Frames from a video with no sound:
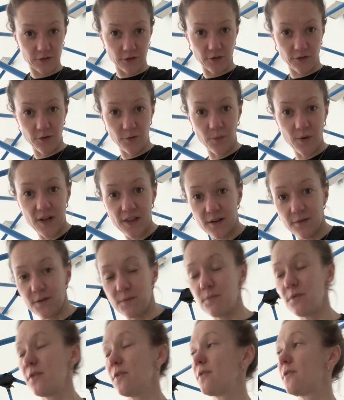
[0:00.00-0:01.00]
or the way that we
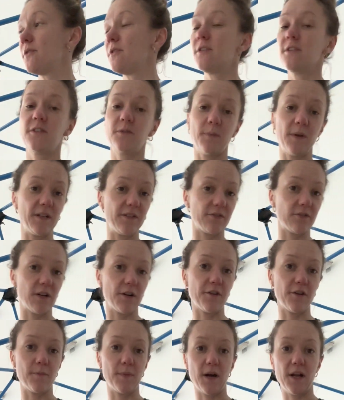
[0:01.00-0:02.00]
move through the space
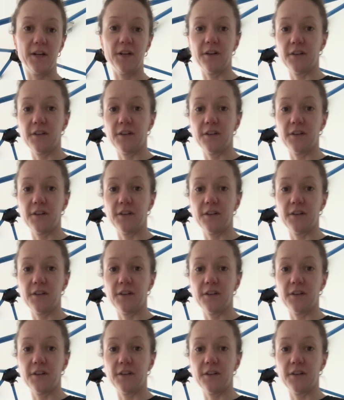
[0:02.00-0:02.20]
around our body, our